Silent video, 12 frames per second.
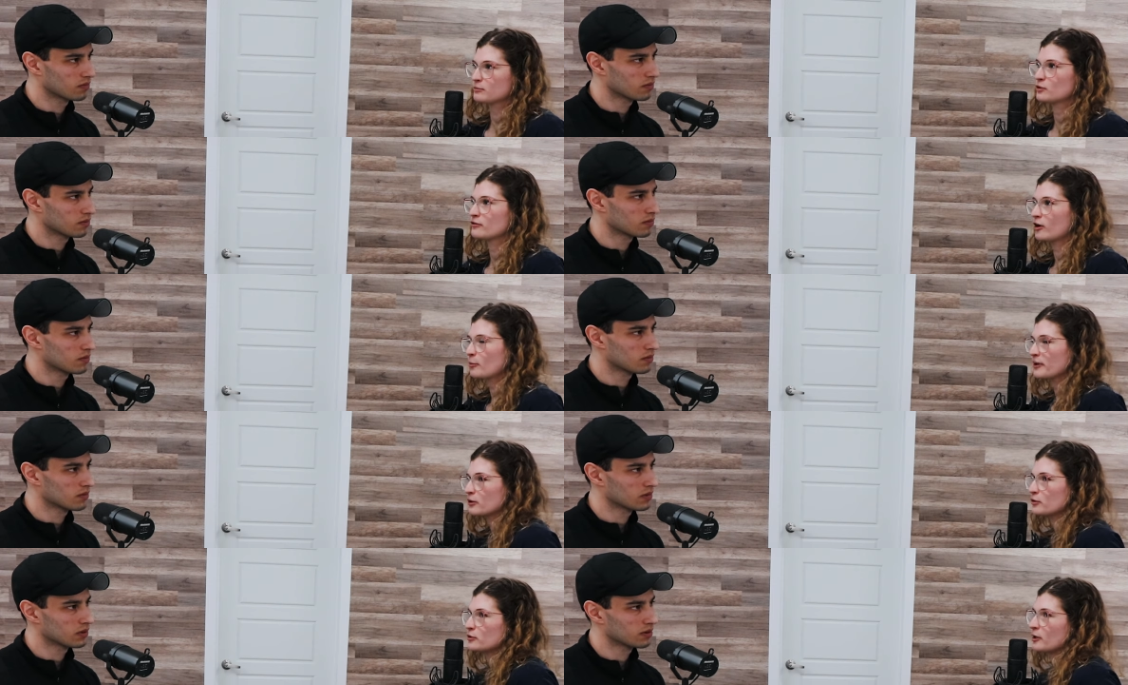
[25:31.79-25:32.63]
Speaker 1: okay. Boulevard
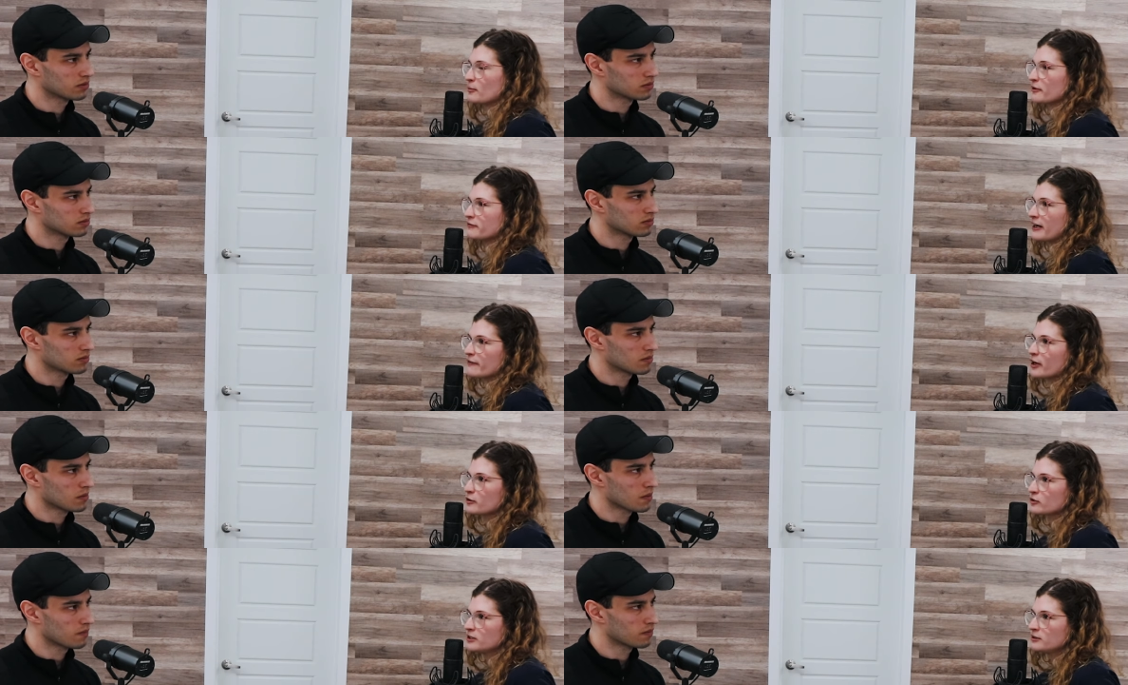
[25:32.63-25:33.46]
Perrot, number
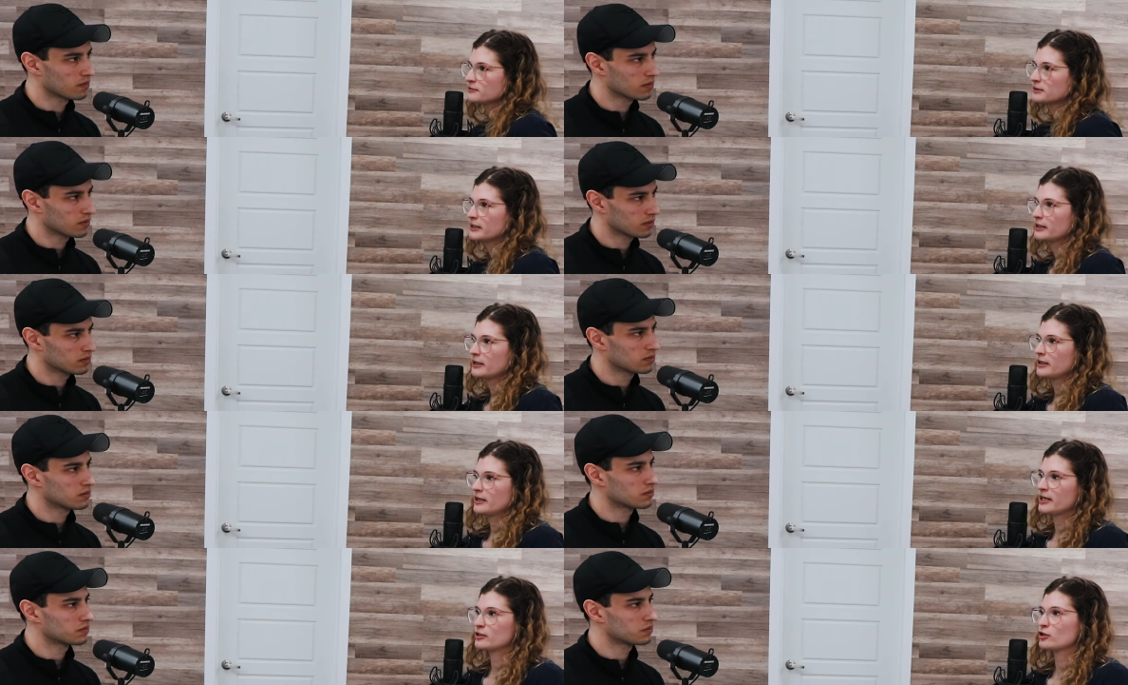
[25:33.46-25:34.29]
500,
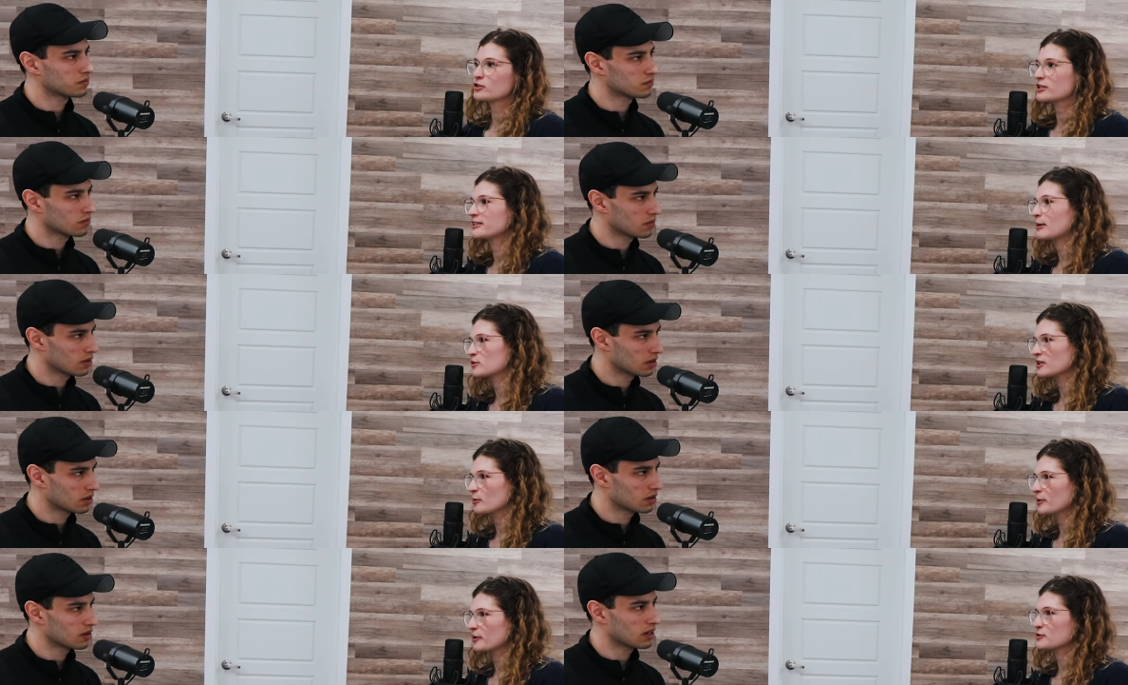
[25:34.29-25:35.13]
in
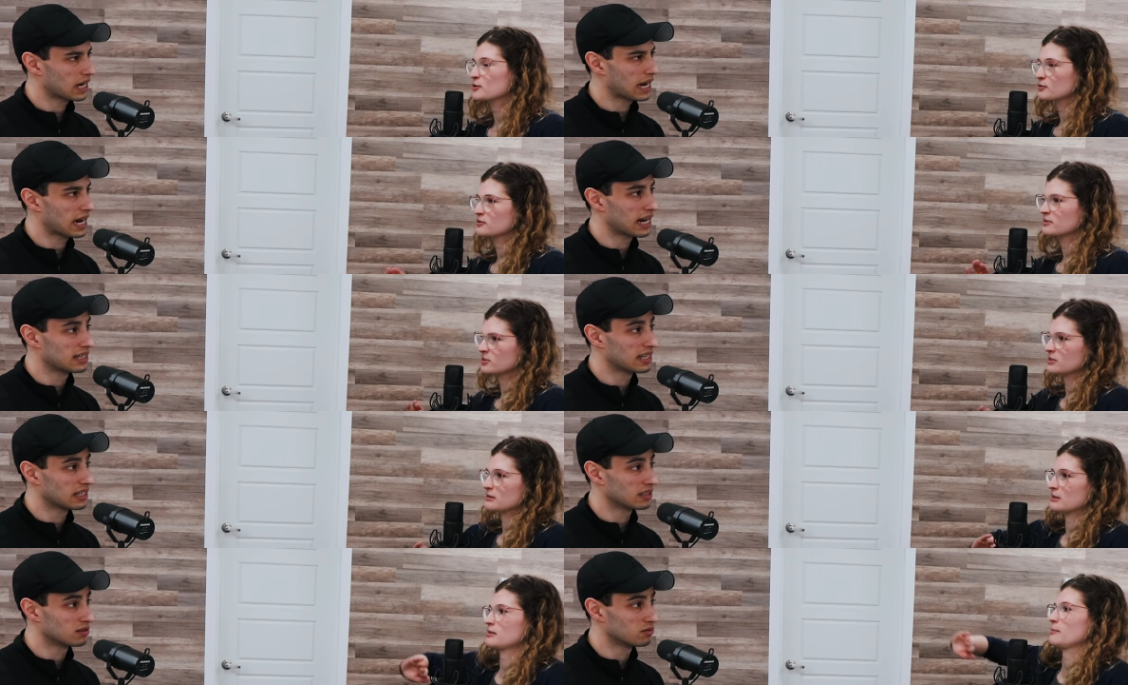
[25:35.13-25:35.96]
Notre-Dame-de-l'Île-Perrot. So
Speaker 2: and they
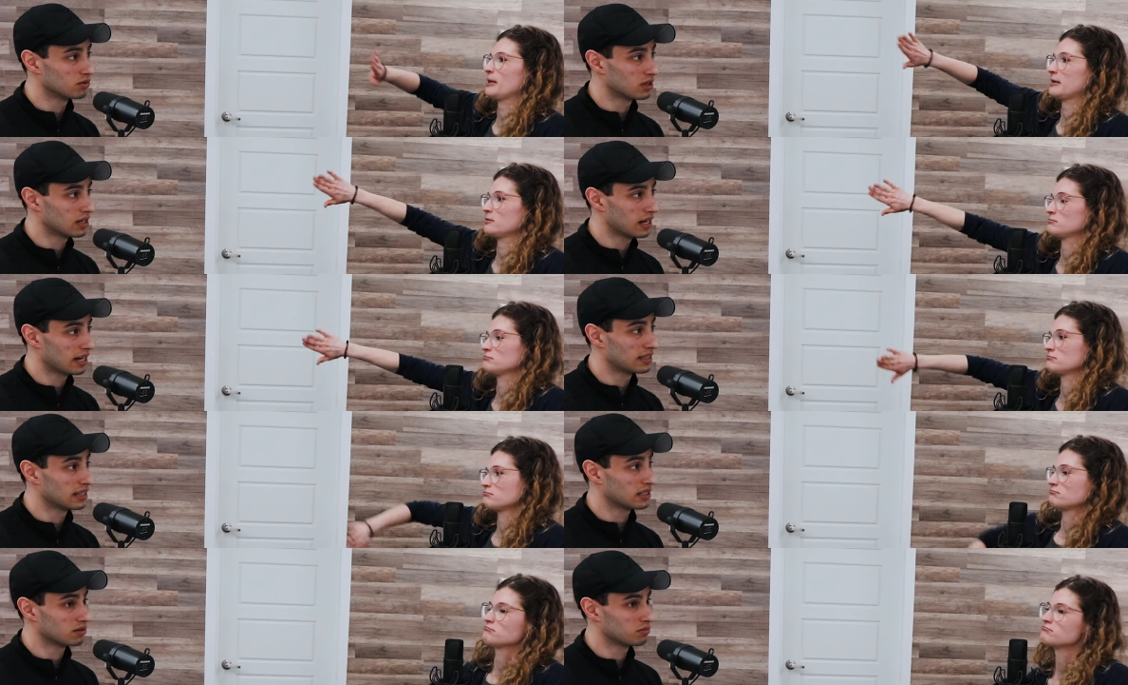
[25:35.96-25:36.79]
can and
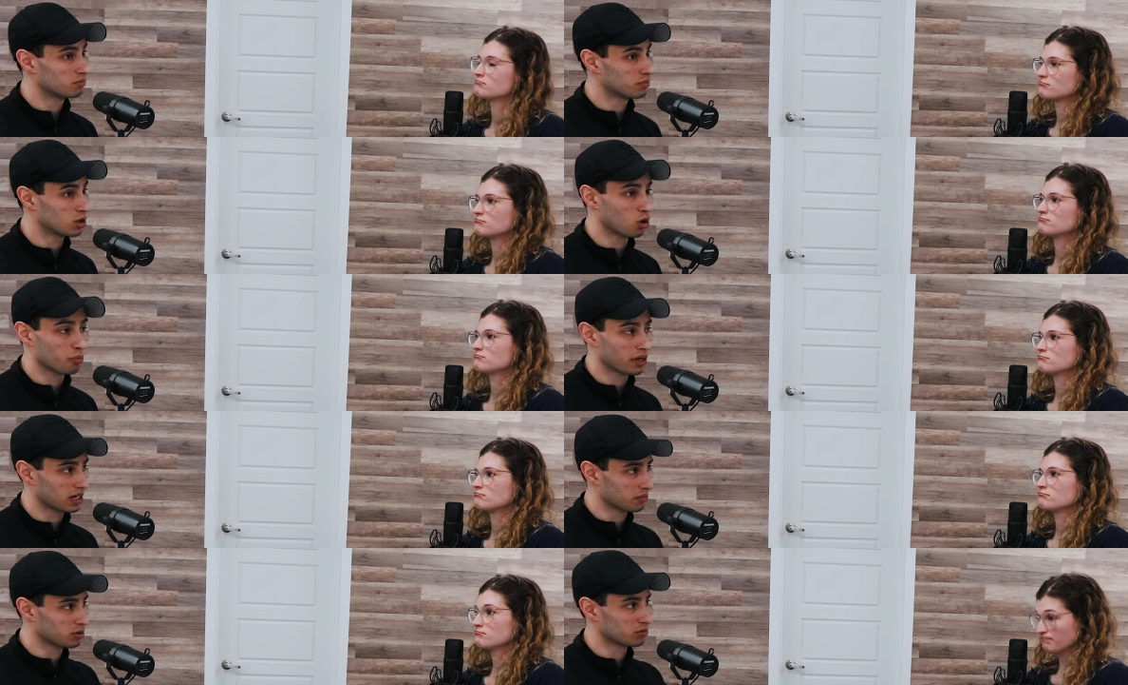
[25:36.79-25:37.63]
they can go
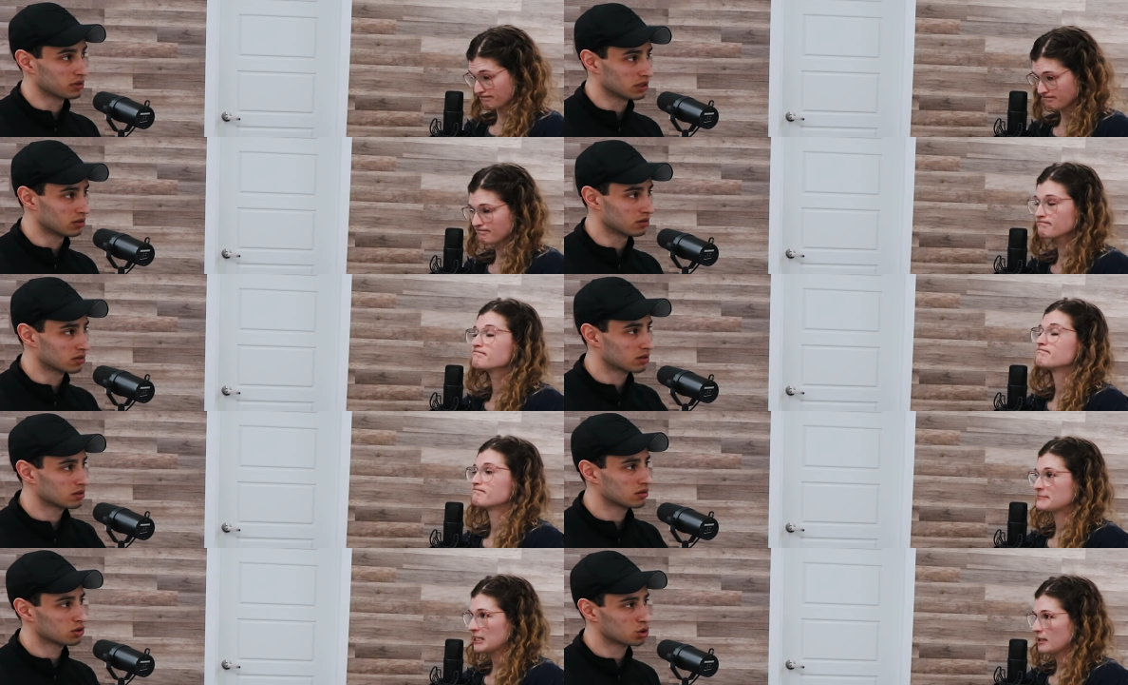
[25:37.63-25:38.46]
pick up their meals mm
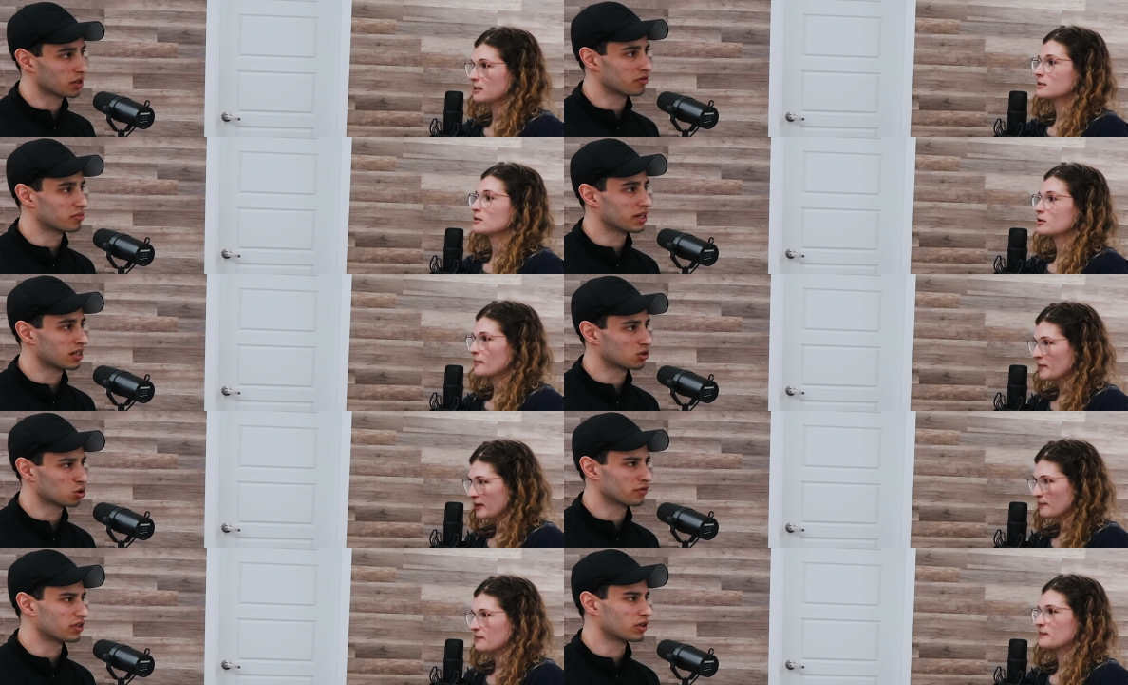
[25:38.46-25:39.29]
-hmm. straight from there.
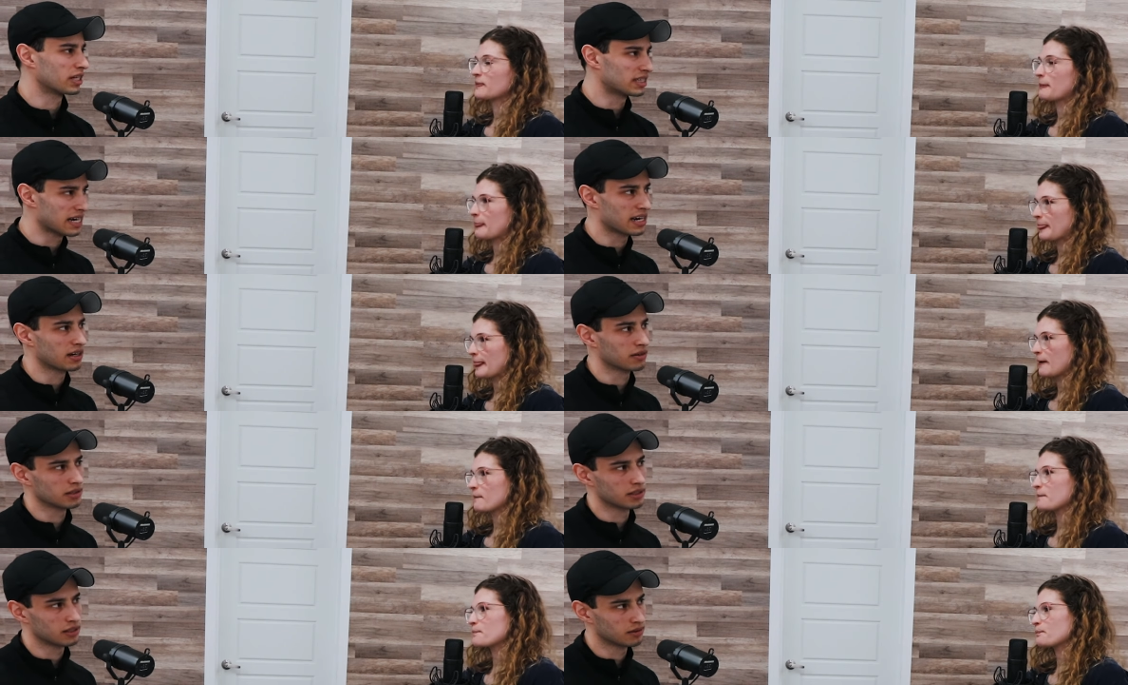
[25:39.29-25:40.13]
So if they're in that
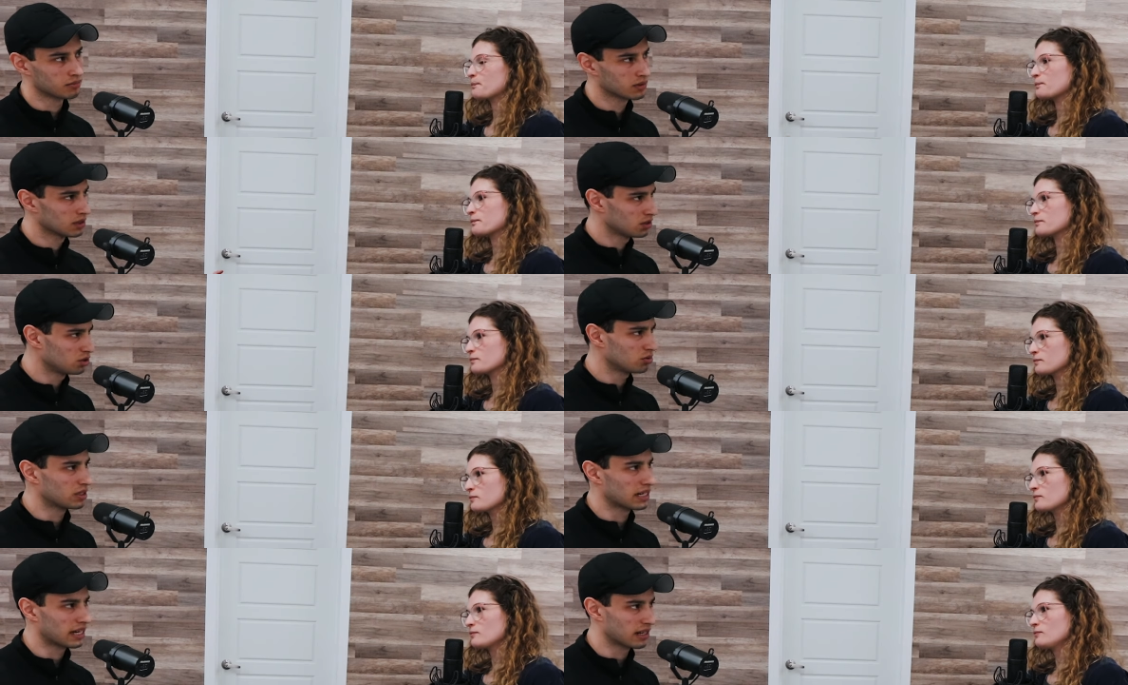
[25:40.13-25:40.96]
area you
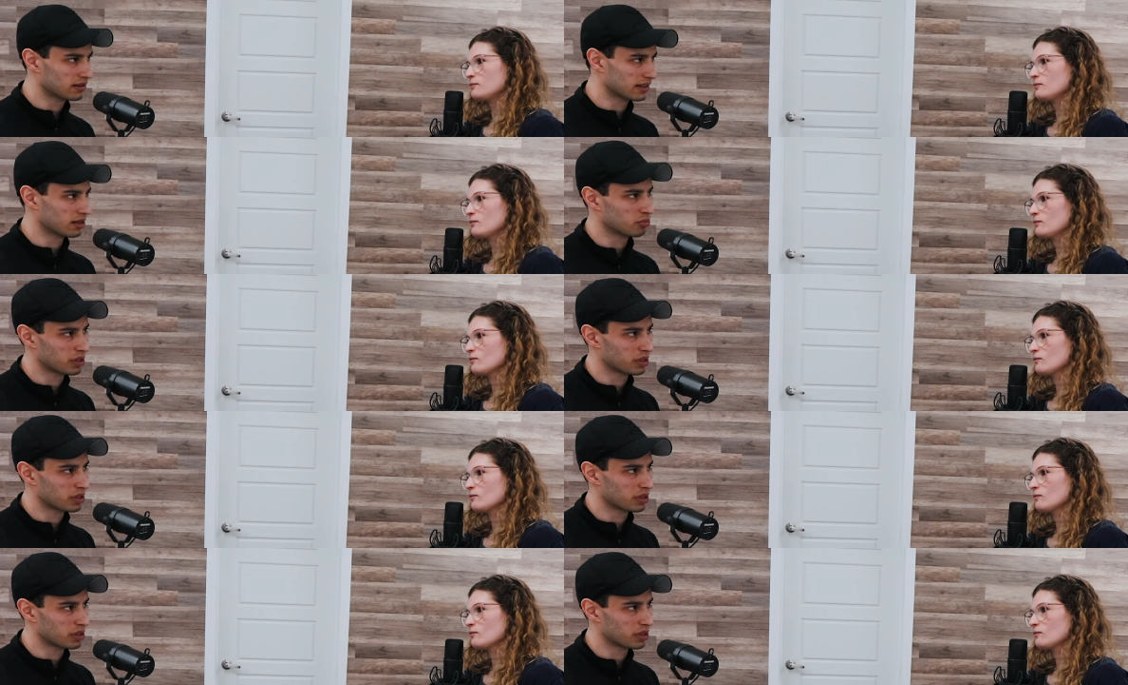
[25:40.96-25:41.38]
can head out there,